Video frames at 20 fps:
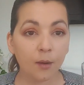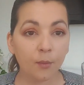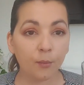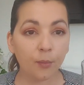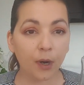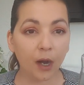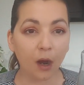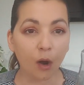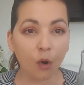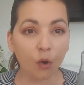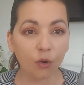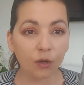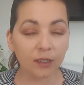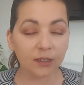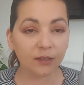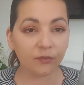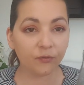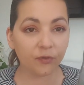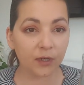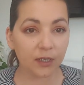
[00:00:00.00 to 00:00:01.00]
but only
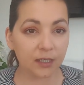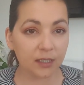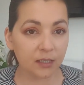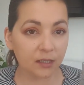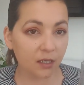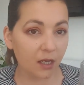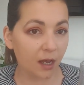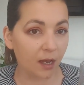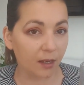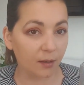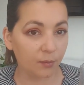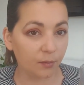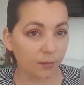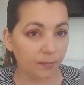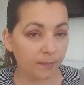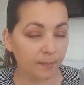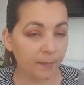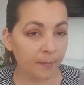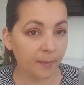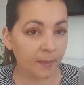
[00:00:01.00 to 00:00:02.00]
the first time.
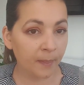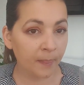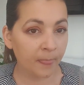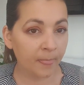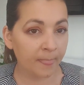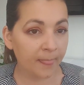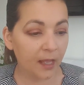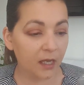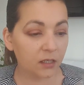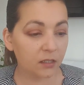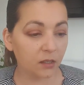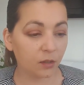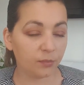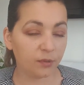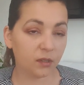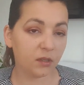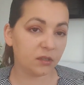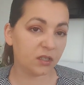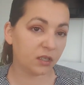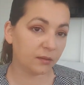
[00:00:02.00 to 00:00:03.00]
So
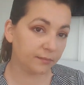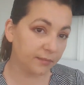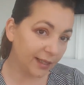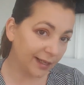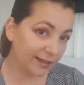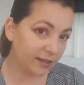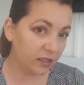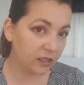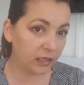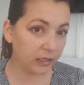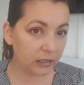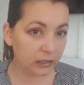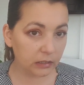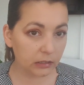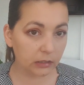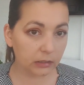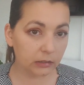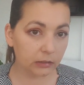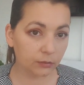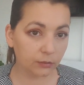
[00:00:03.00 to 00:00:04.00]
because I'm not
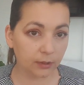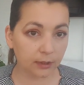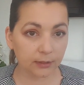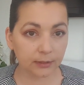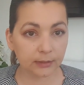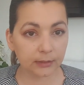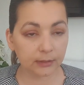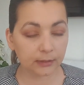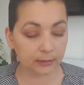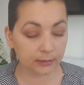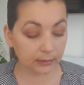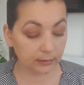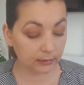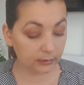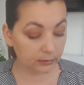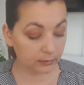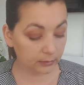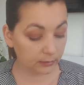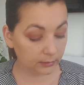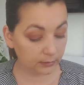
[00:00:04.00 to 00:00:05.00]
changing the water
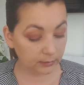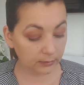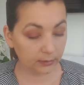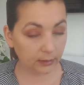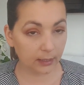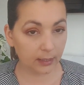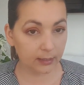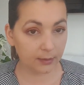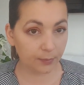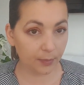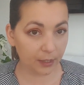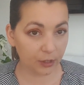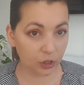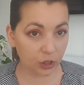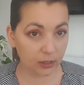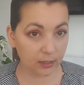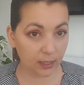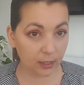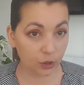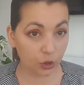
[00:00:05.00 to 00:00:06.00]
as much
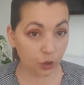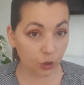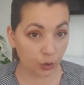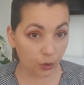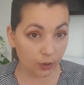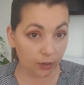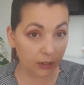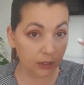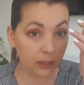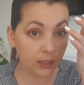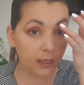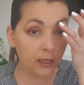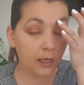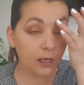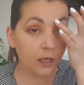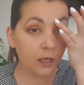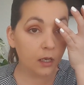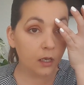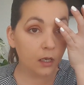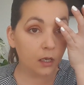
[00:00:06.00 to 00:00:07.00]
as I should,
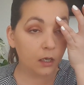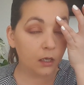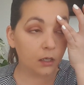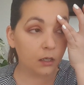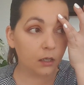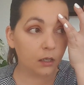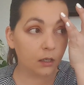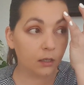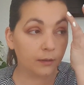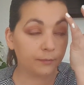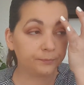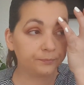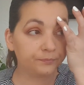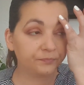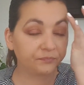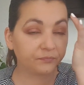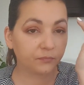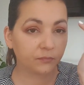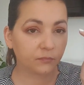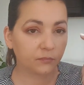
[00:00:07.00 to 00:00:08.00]

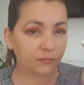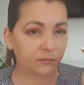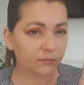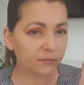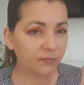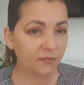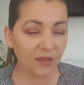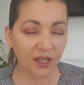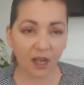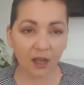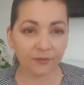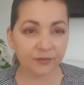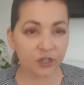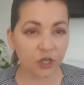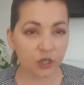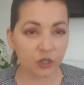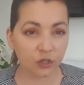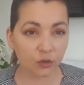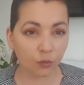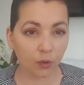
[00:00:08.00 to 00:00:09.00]
I've
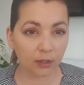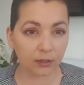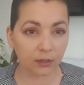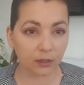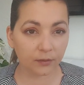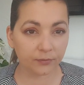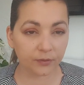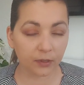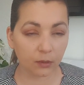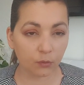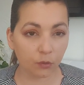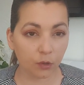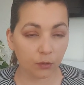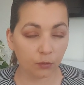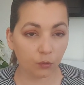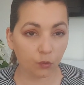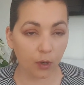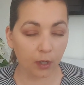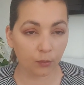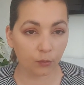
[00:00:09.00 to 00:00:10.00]
changed the water after
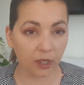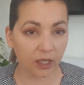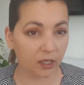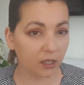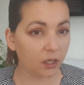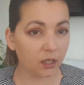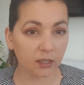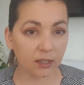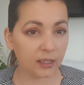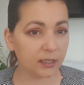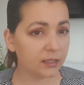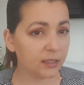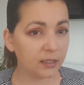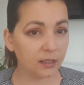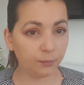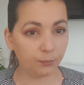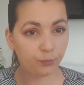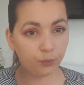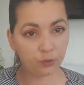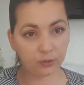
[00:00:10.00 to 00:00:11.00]
1 week, and I
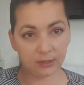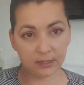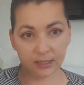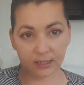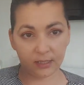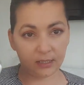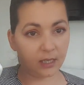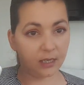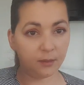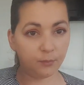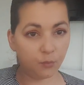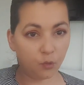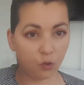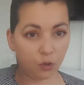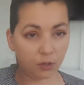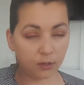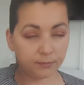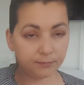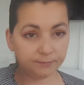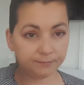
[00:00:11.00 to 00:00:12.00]
didn't put this
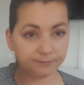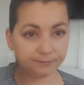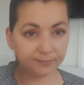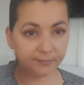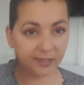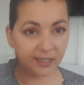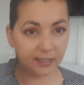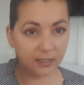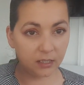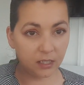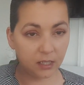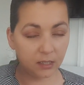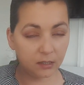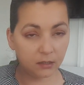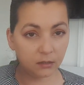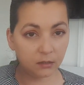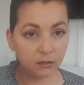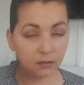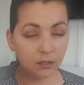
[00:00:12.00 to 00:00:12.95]
anymore in there,